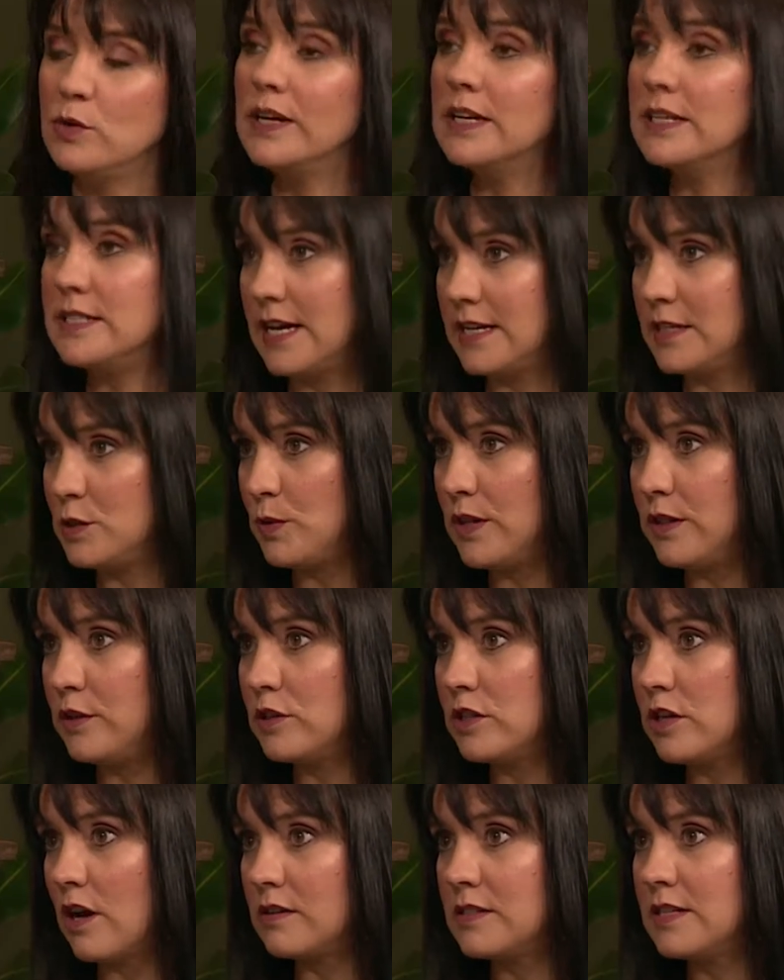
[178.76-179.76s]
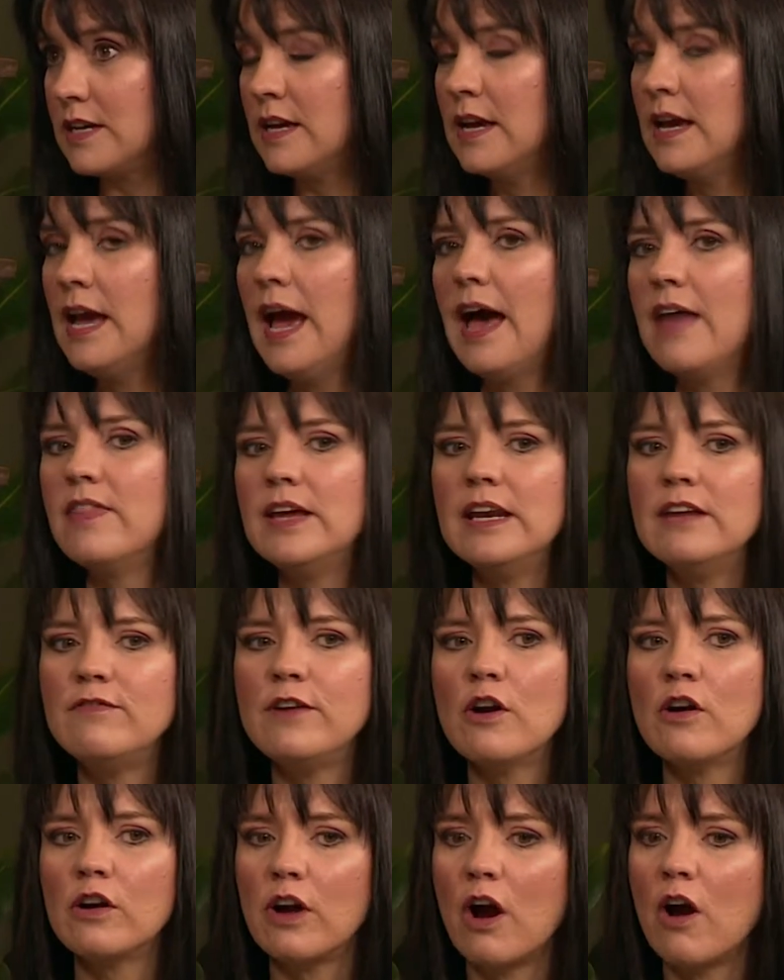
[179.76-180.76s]
doing a test with your doctor. And then
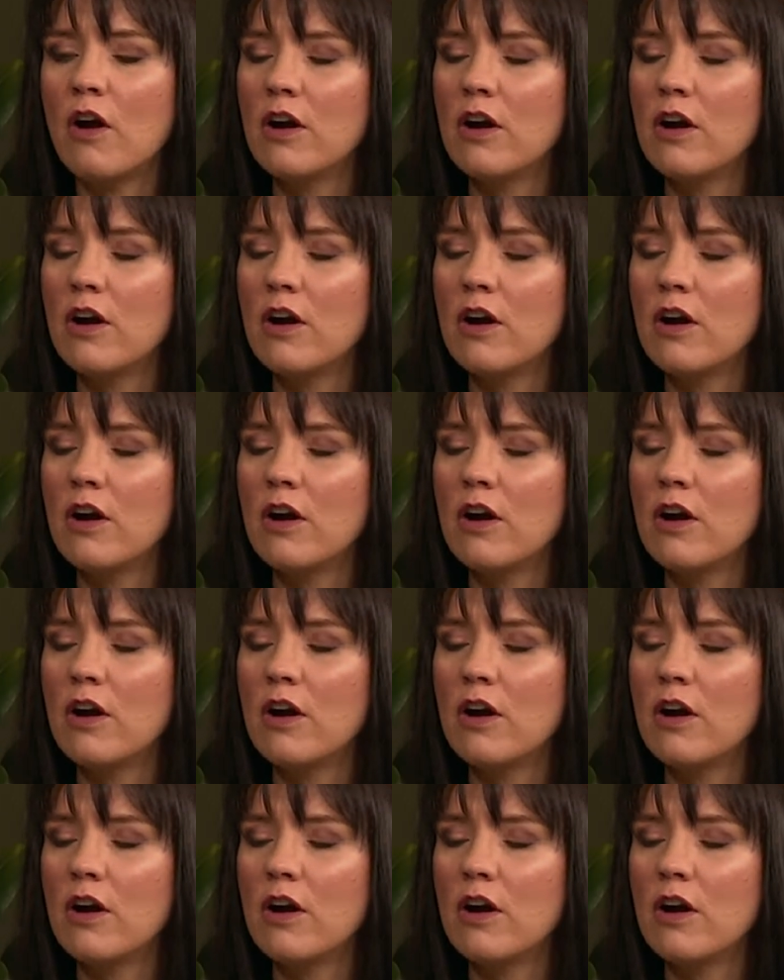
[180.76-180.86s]
if you